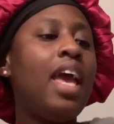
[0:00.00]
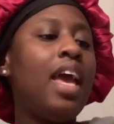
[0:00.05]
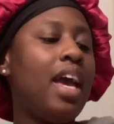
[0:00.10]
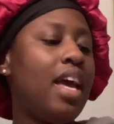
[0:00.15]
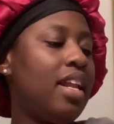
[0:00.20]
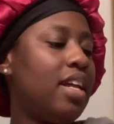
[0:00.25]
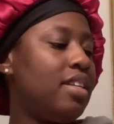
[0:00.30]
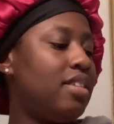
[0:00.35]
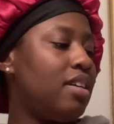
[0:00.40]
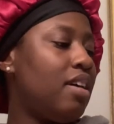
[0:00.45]

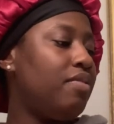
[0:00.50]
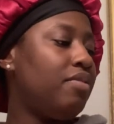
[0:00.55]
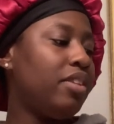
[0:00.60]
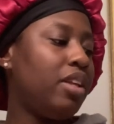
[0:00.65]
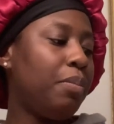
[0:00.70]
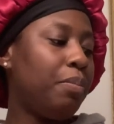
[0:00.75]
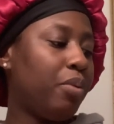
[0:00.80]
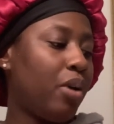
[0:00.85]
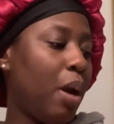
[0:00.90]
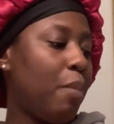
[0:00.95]
And it
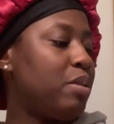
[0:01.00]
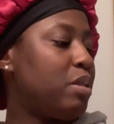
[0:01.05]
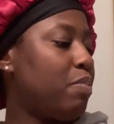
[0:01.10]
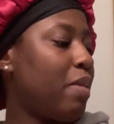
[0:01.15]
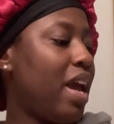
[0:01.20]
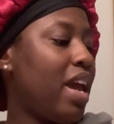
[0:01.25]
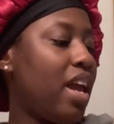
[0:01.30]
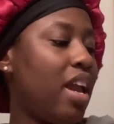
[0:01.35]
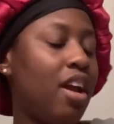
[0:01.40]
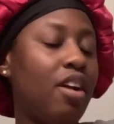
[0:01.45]
definitely preps
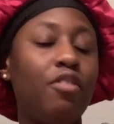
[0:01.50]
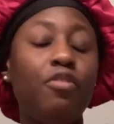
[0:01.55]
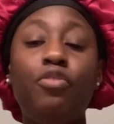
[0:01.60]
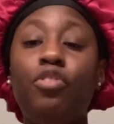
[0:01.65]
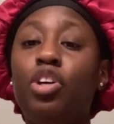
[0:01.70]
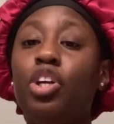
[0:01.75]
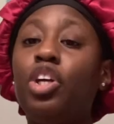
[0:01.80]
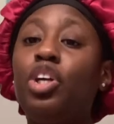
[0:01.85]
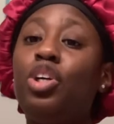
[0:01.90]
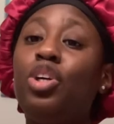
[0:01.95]
my hair for
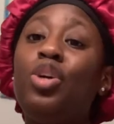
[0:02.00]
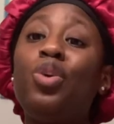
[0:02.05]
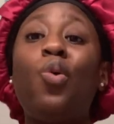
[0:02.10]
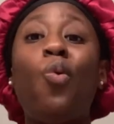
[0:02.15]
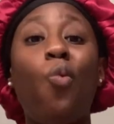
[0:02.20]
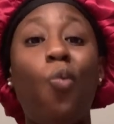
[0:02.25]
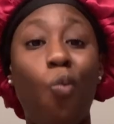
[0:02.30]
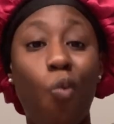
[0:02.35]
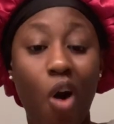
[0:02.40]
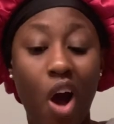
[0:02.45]
a
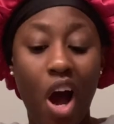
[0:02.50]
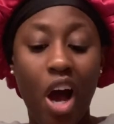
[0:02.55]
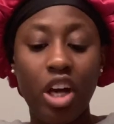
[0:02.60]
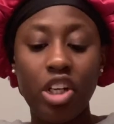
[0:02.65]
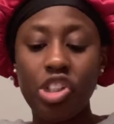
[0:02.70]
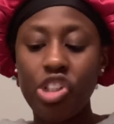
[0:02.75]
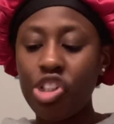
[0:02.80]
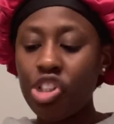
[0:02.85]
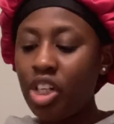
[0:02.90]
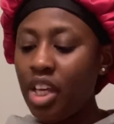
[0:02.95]
good
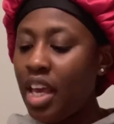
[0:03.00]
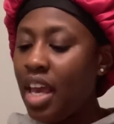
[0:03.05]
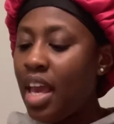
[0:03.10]
wash.